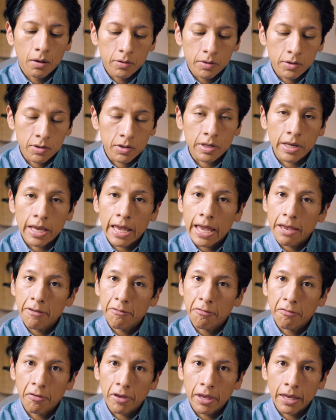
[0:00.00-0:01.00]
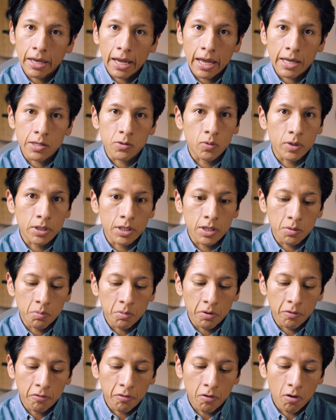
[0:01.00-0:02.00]
Same thing as we did
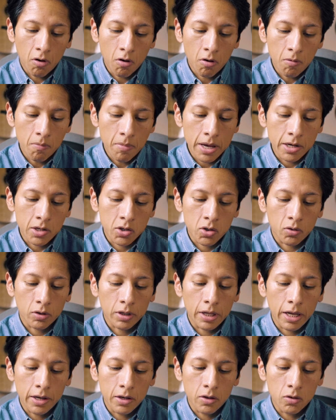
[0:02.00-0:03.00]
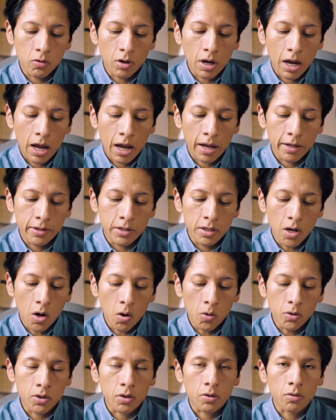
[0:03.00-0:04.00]
before, make sure that you got the
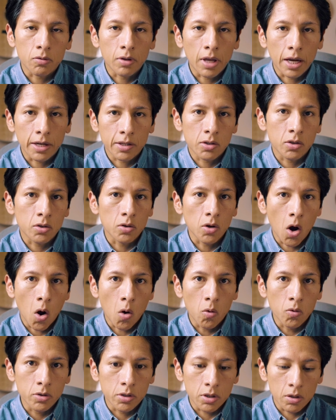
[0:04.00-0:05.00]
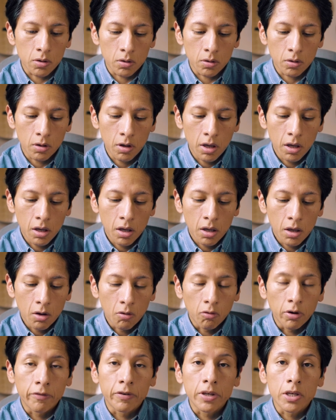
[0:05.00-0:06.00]
auto connect to audio
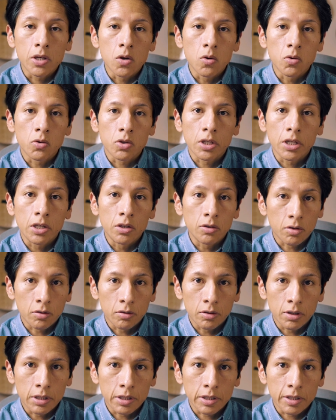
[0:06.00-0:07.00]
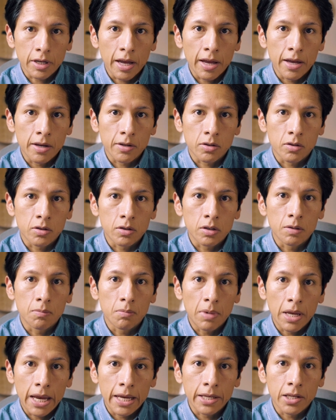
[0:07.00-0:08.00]
with use internet as the
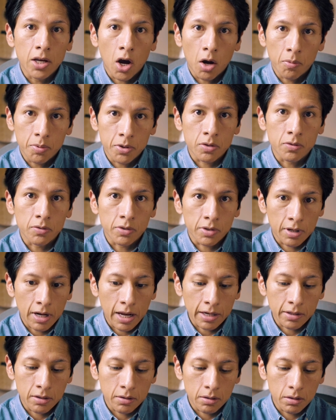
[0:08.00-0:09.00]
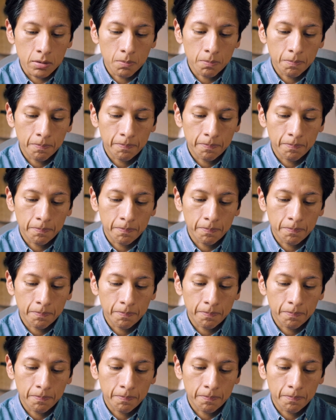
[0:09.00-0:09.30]
main option selected,